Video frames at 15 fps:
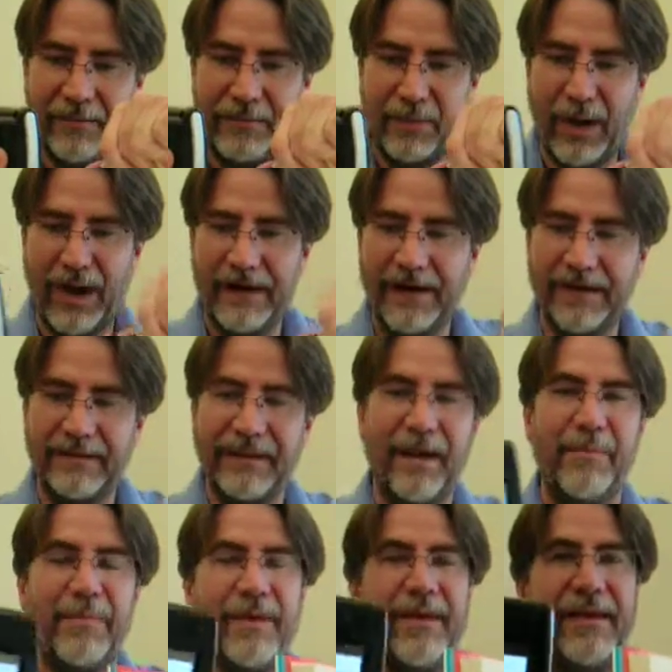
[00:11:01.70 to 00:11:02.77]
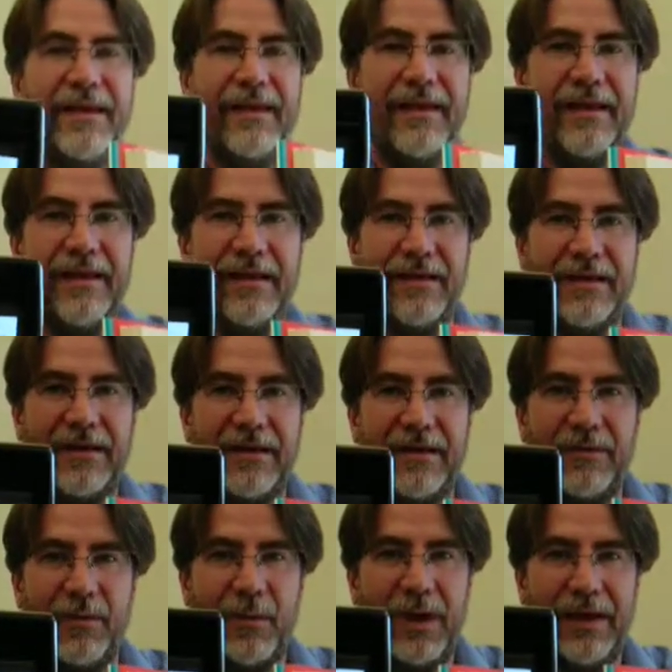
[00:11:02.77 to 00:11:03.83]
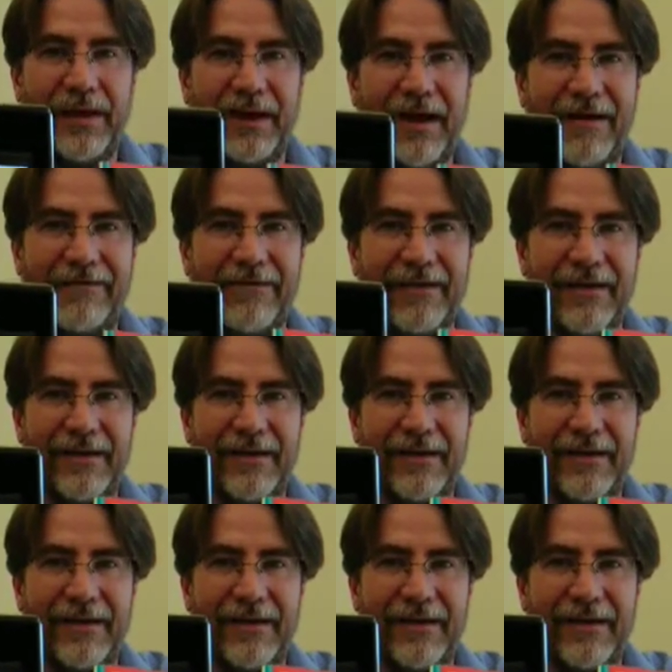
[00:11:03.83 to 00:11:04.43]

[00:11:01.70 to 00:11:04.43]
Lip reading: brightness up well enough.